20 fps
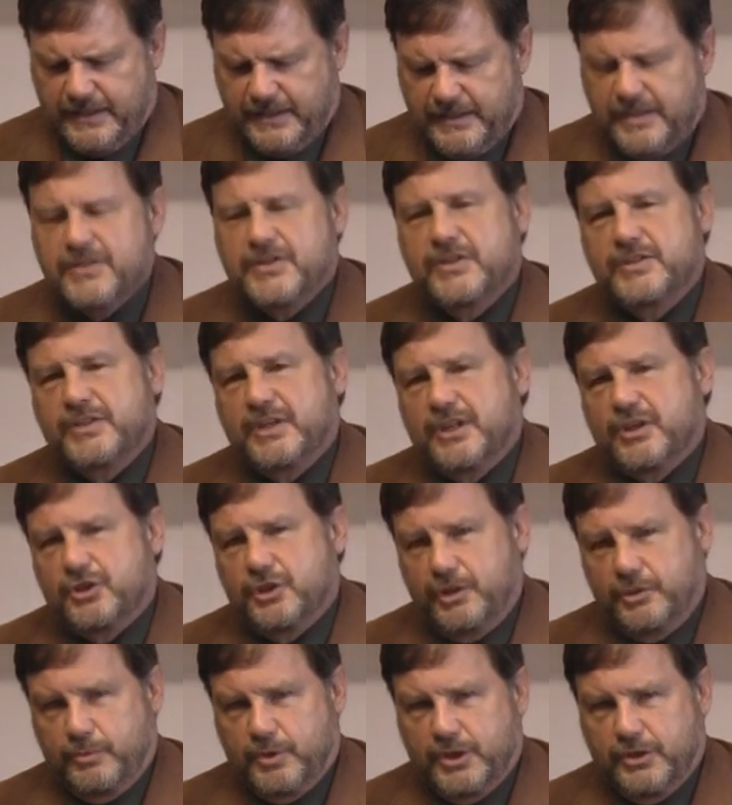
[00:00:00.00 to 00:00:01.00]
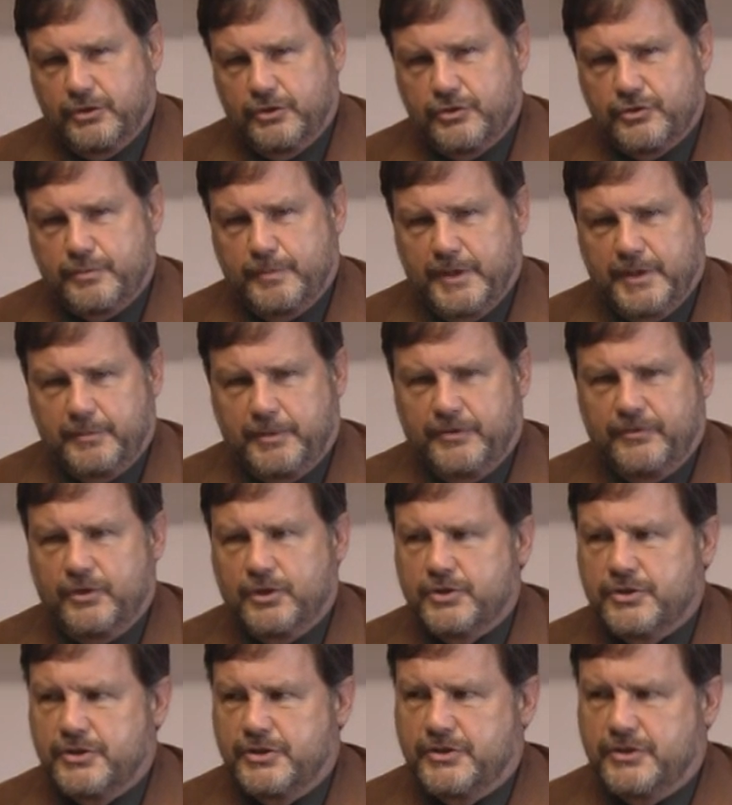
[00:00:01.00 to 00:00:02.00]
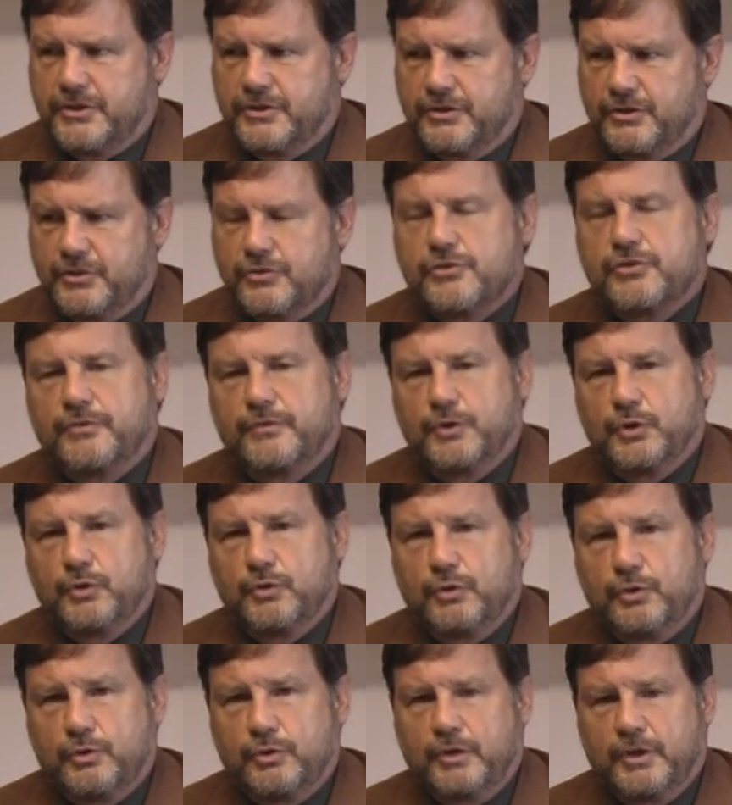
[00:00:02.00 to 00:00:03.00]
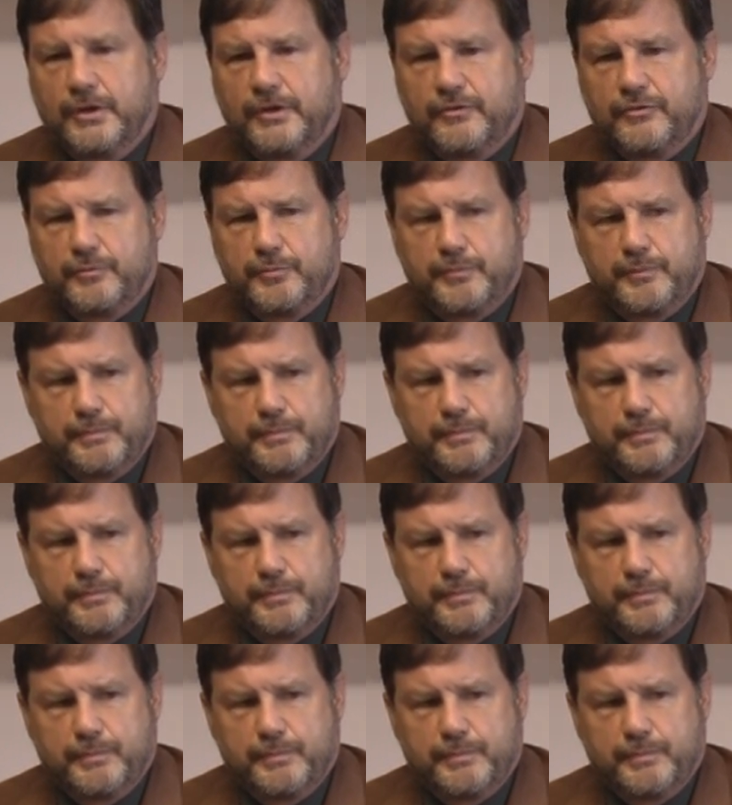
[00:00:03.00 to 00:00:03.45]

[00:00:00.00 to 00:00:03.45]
This is actually one of those memory verses that those of you who have